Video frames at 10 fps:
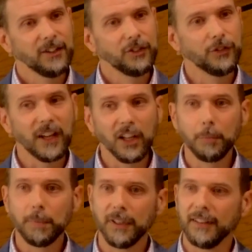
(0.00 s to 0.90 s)

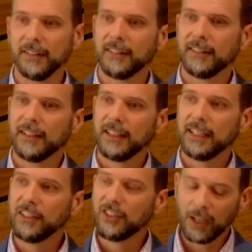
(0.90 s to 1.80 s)
developing in